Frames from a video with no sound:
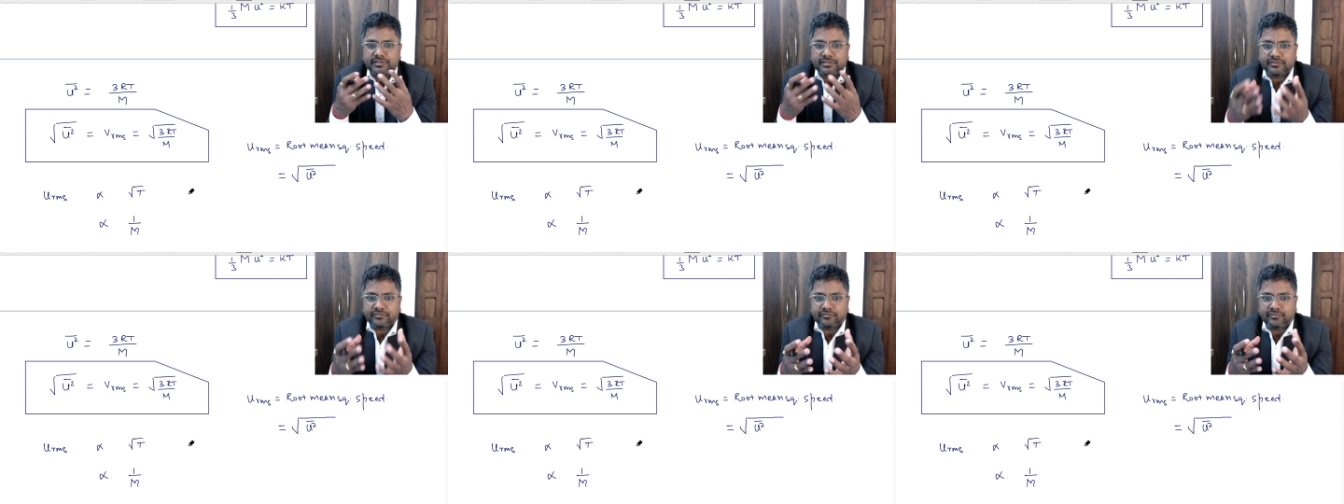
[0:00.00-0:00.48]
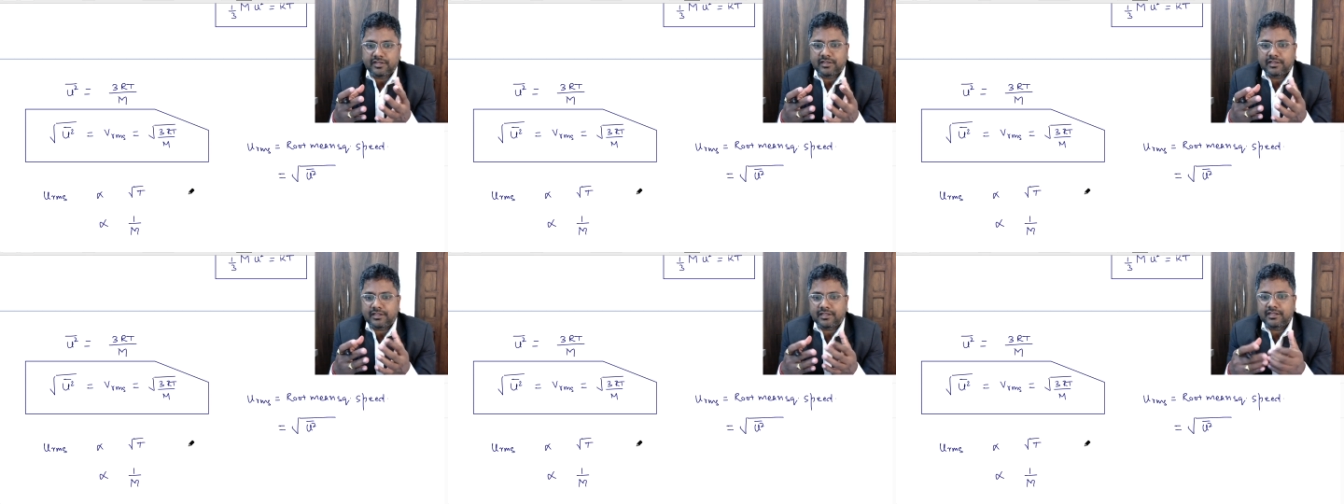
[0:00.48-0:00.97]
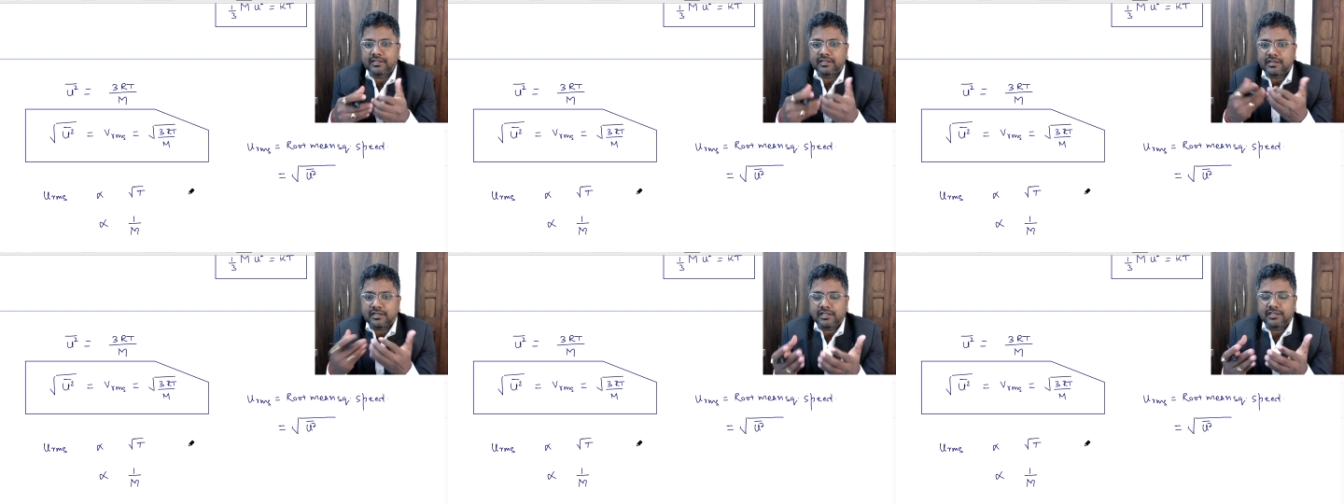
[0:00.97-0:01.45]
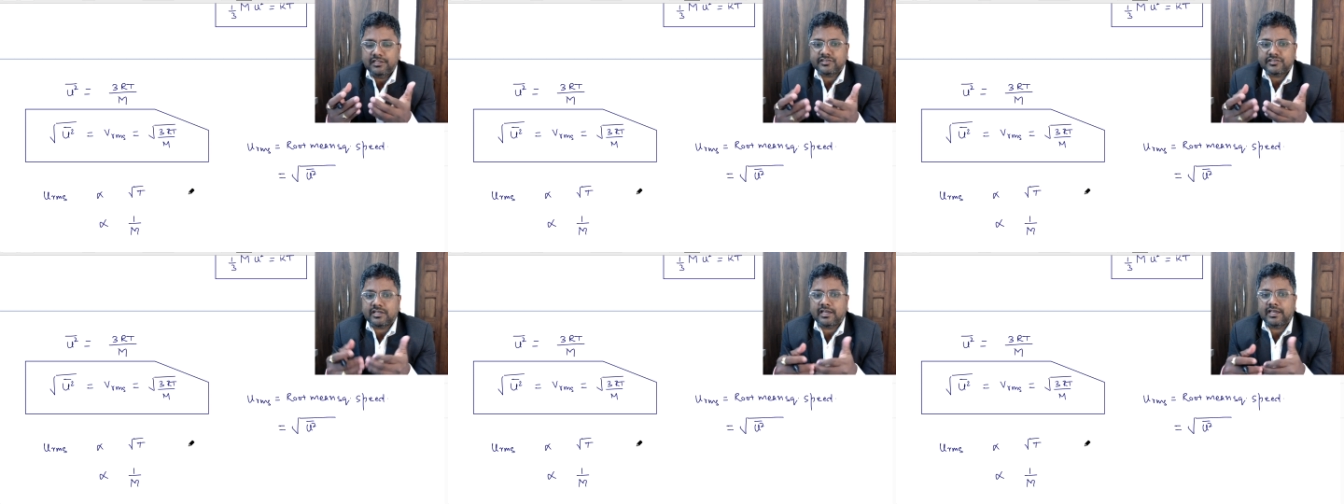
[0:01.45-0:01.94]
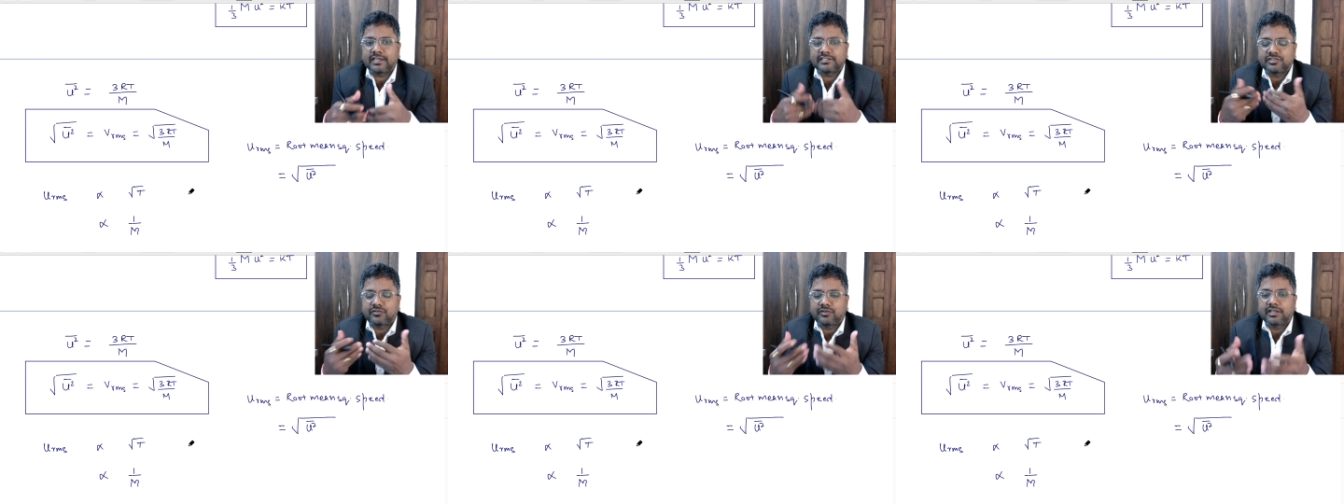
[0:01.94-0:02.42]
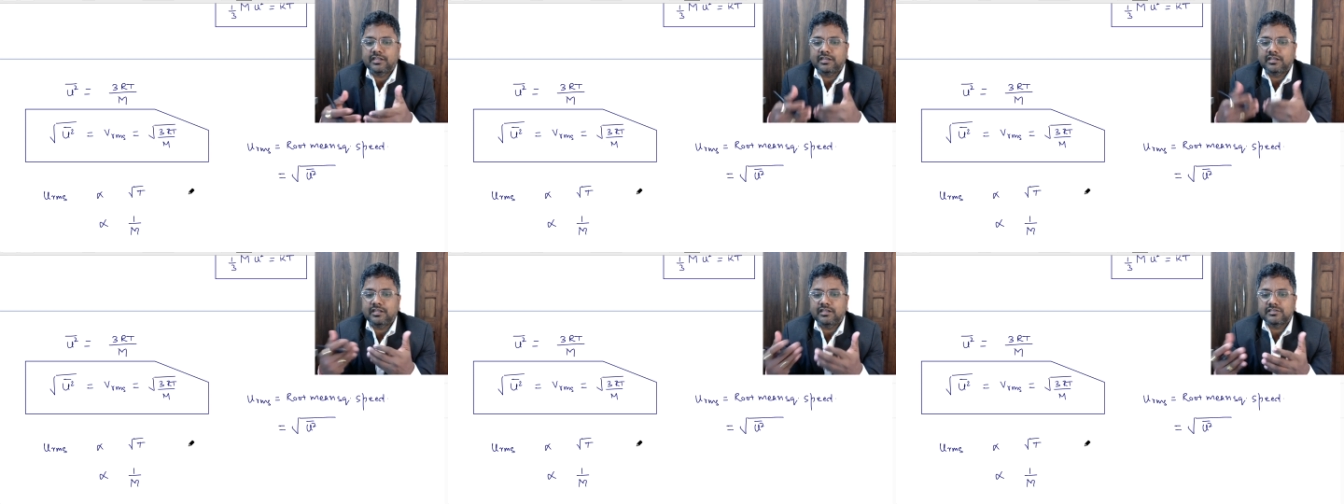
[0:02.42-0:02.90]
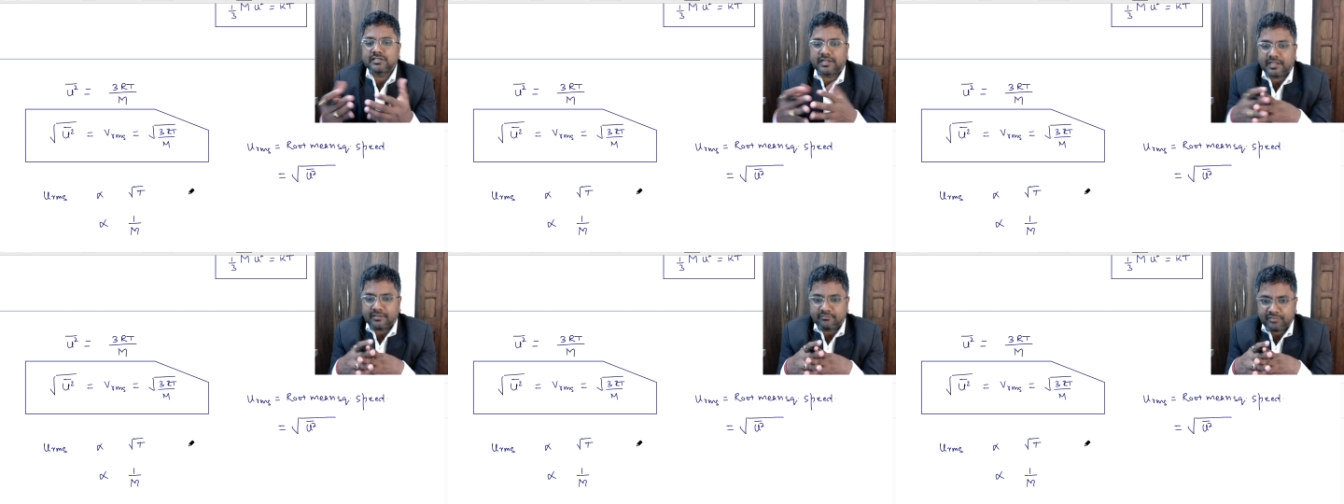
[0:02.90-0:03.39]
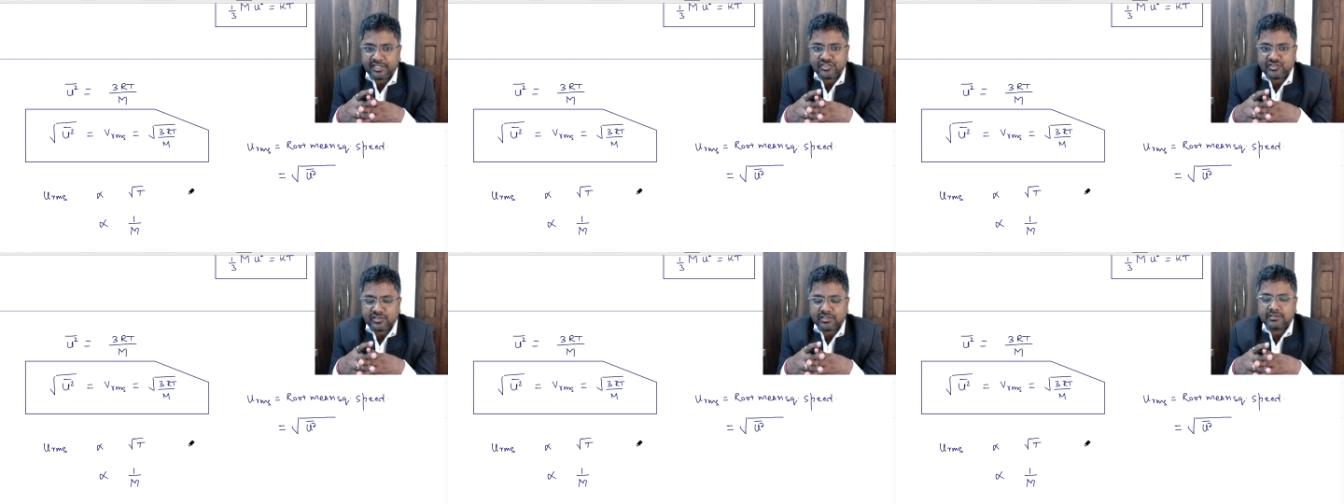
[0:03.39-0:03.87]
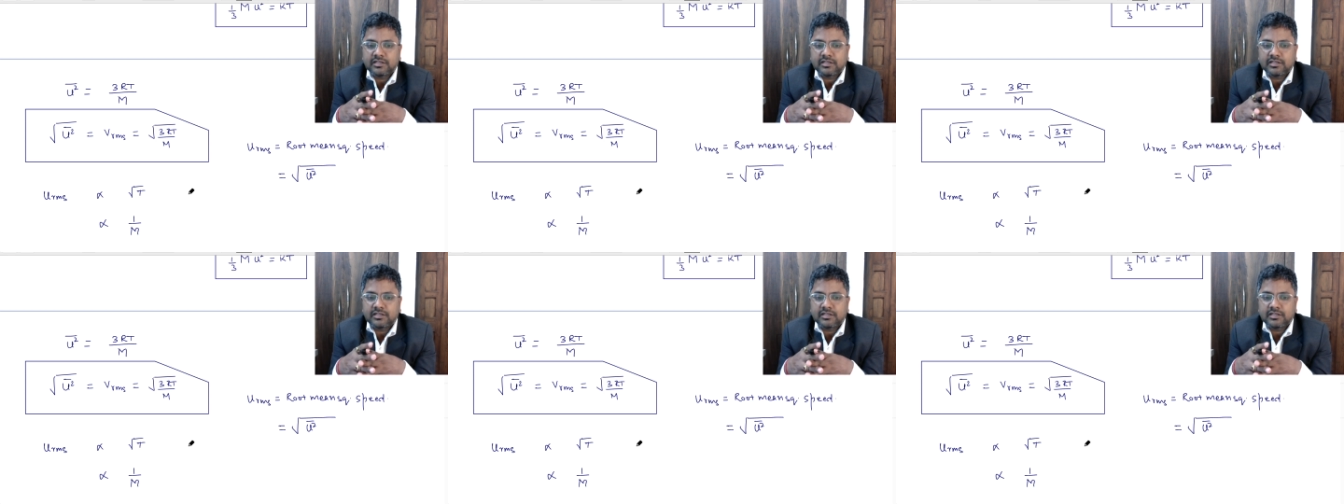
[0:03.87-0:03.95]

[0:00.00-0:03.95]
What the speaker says: will increase as you increase the temperature,